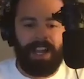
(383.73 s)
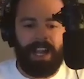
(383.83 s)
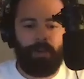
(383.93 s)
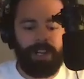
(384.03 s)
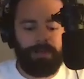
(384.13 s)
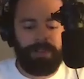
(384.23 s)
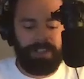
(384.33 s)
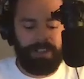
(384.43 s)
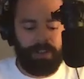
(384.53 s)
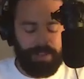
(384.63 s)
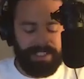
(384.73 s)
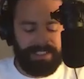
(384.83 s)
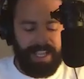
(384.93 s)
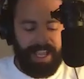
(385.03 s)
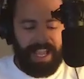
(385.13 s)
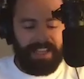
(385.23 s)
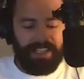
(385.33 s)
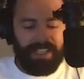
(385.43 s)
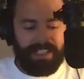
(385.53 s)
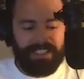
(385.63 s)
I want to be in another place and,
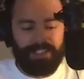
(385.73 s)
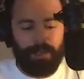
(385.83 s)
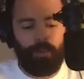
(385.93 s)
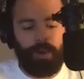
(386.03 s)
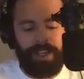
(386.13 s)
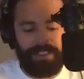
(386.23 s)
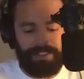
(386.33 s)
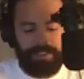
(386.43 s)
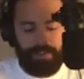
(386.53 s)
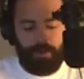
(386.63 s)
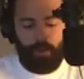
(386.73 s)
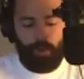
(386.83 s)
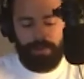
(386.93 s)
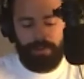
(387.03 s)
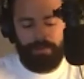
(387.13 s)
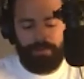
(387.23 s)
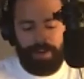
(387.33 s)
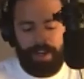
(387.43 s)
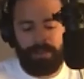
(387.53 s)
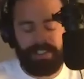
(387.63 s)
and in some ways the corporate
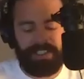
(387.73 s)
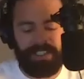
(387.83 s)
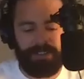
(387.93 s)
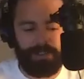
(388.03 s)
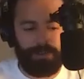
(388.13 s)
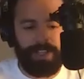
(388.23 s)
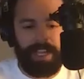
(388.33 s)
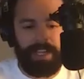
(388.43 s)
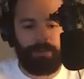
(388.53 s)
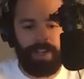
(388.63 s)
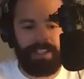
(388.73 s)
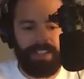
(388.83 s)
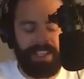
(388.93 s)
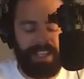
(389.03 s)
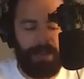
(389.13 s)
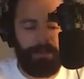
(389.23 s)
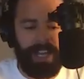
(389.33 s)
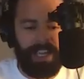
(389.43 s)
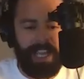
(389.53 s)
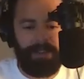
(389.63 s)
environment can do that right like i mean
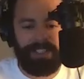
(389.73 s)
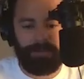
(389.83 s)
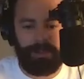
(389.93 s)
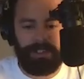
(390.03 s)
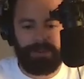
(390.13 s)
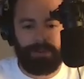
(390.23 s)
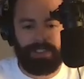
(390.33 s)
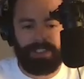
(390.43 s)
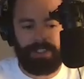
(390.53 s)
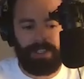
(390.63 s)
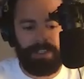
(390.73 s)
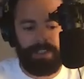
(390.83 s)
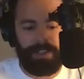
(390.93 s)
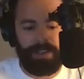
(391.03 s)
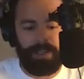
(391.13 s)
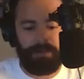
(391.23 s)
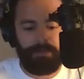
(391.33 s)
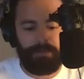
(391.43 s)
i have experience working in uh, in,